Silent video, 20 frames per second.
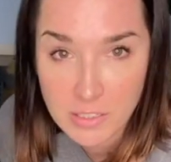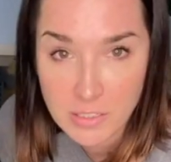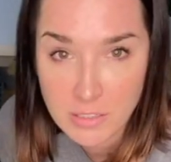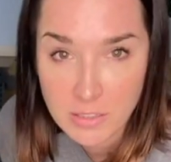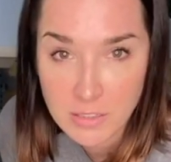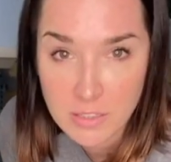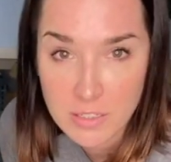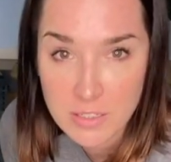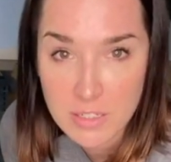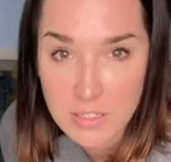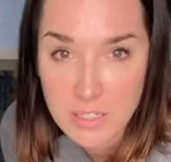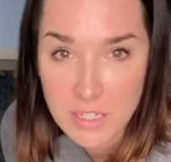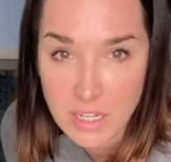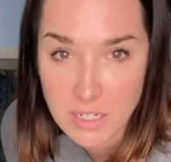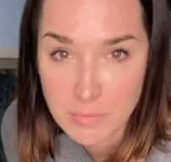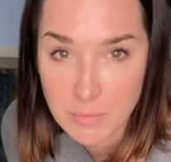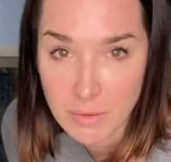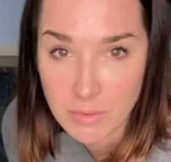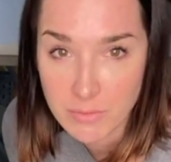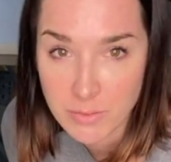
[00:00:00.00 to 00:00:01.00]
This is like
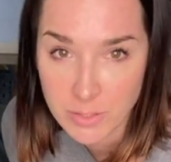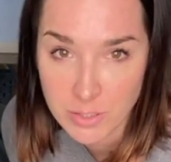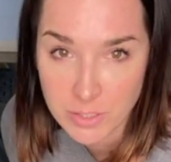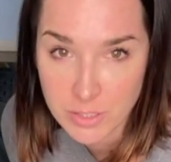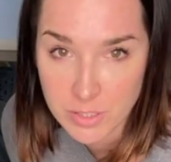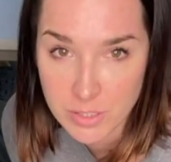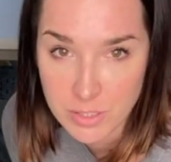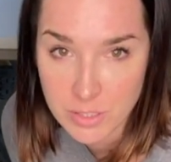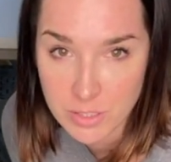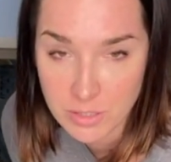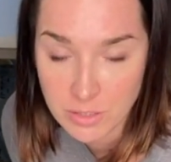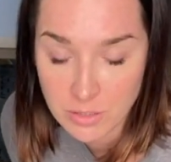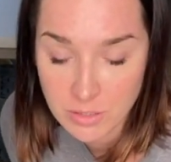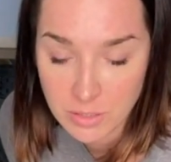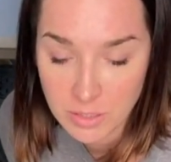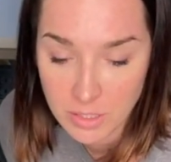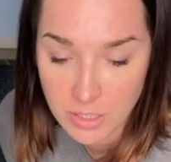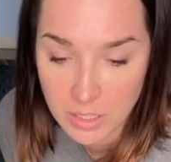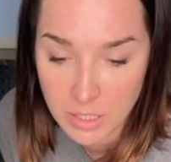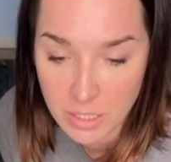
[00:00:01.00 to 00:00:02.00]
my first
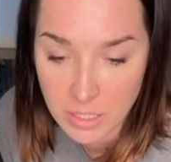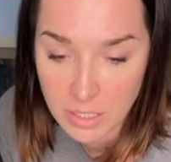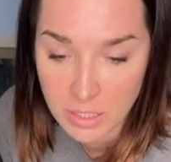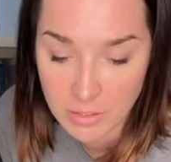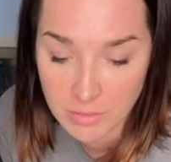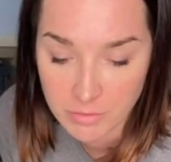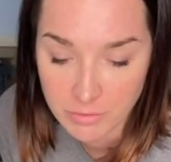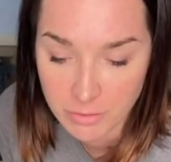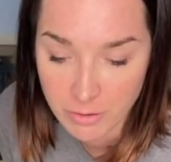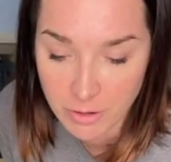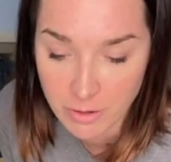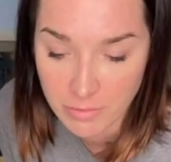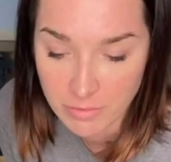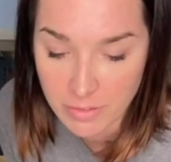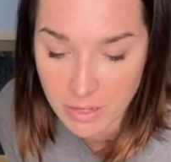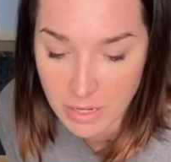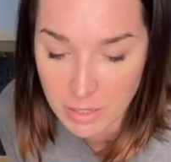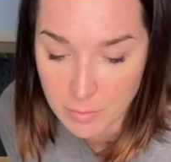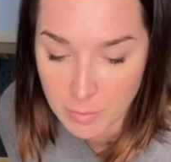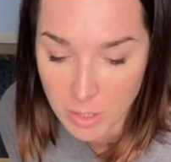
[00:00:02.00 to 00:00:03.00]
in front of
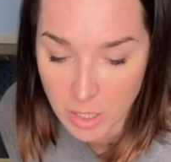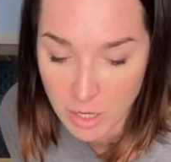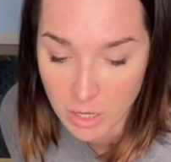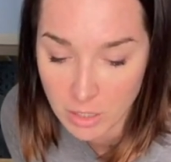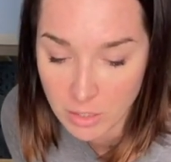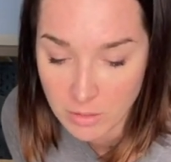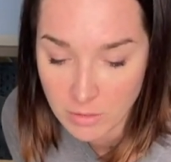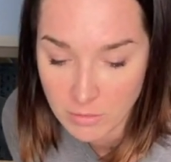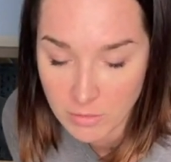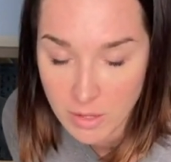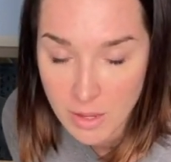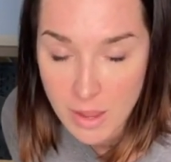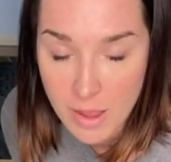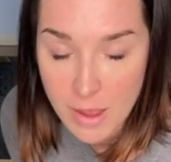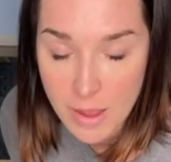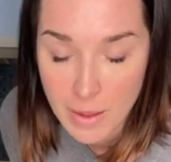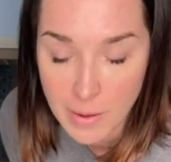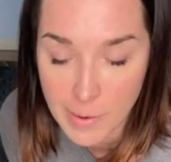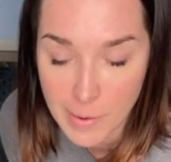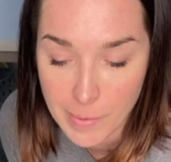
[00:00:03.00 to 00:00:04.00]
camera
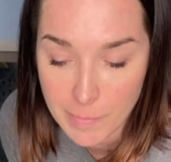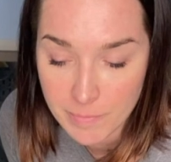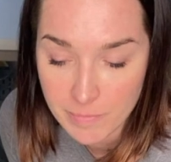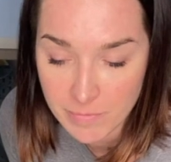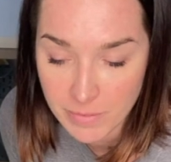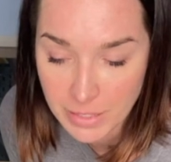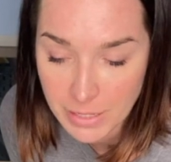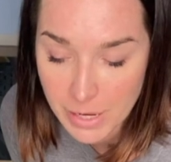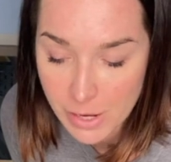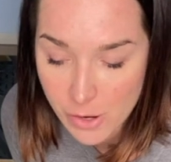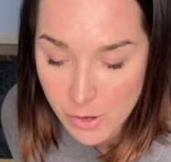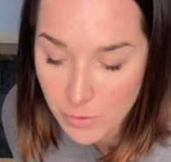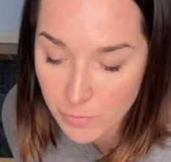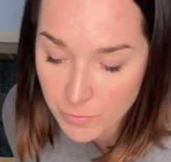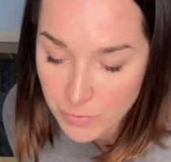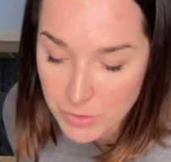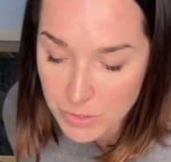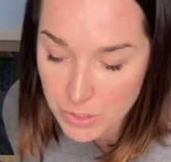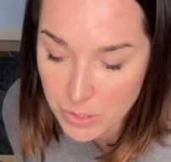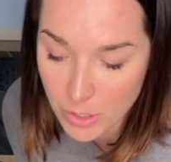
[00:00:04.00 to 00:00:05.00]
video,
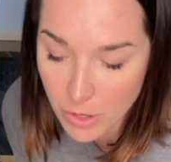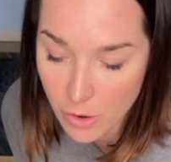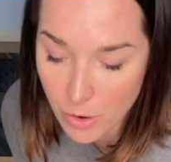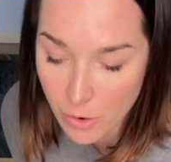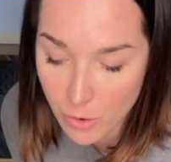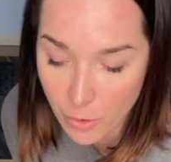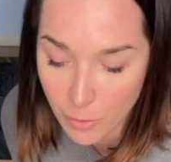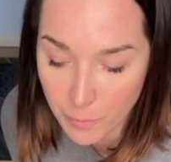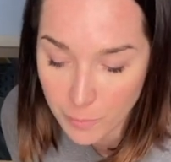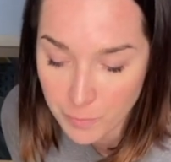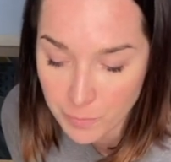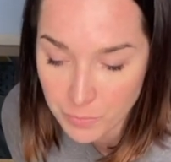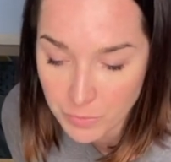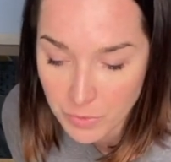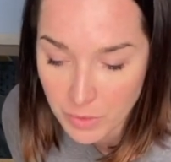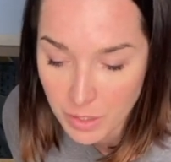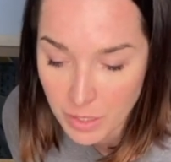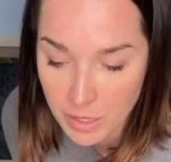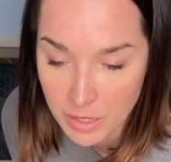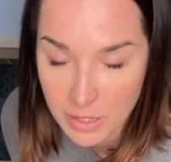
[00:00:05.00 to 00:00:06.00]
so
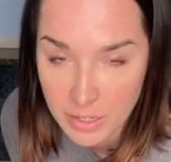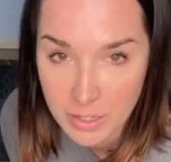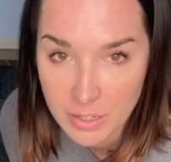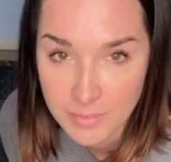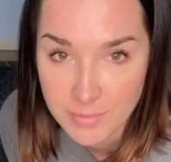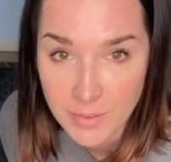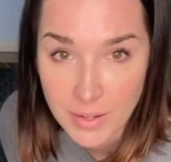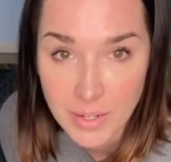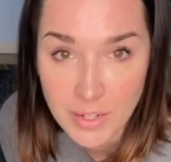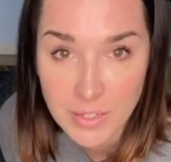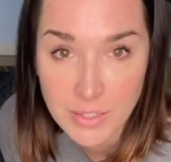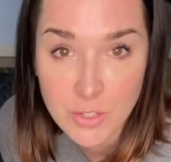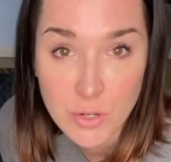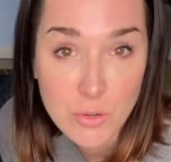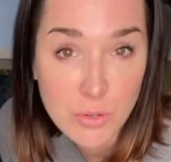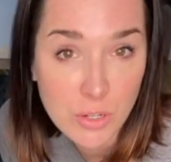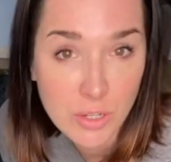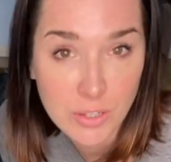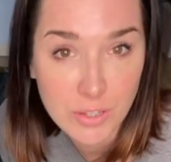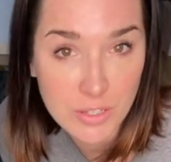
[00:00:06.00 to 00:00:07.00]
if I don't
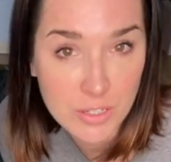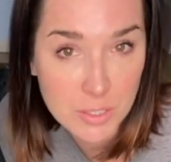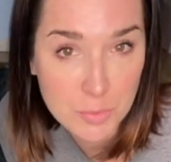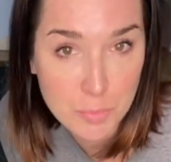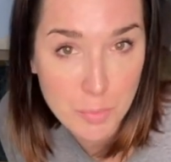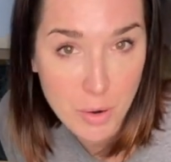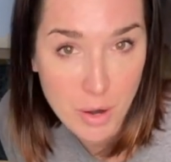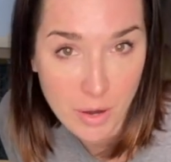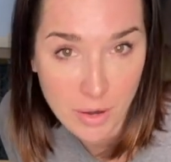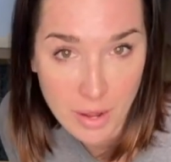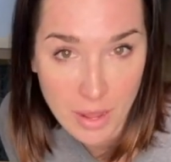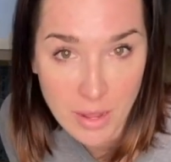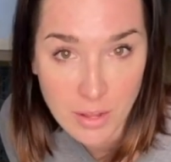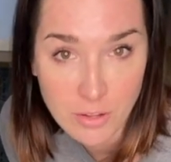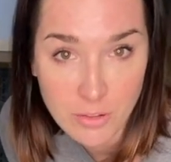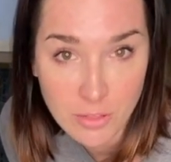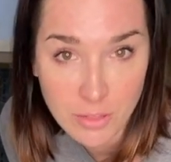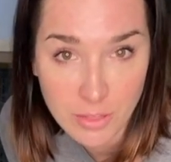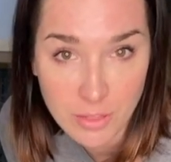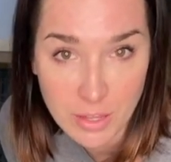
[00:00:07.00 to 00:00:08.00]
cut this part out,
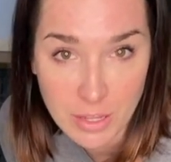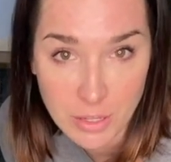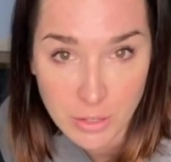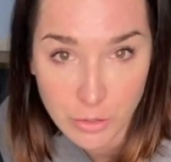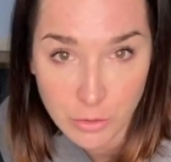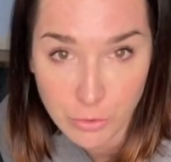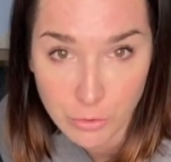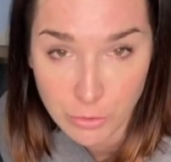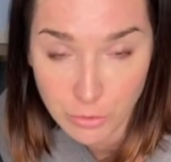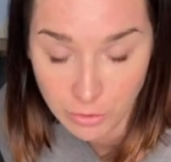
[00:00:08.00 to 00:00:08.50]
thank you.